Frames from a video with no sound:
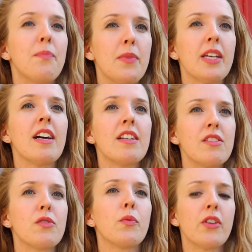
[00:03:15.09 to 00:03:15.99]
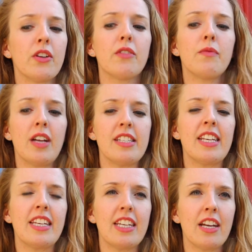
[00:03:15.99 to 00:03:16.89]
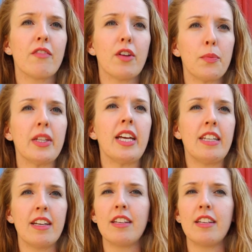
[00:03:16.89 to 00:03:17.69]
because we're not taking care of our planet,